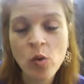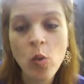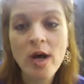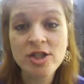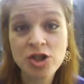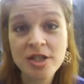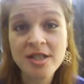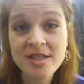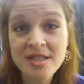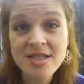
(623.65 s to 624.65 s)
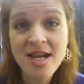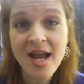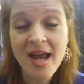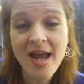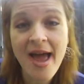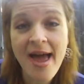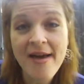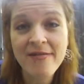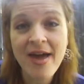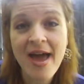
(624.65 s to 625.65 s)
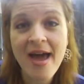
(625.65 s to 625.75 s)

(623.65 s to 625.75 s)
questions that I have.